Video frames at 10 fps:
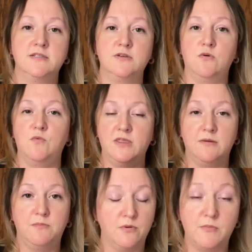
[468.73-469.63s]
So when
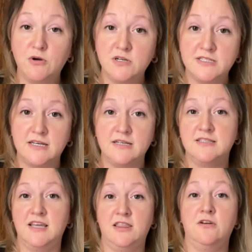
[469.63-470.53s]
the promoter
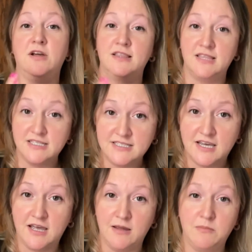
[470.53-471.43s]
says, get there at this
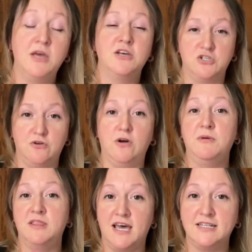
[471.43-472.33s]
time, show up
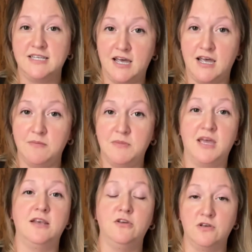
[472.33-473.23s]
at that time
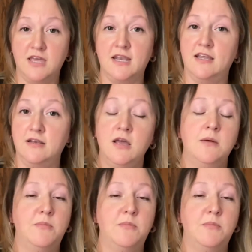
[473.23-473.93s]
and you'll get in.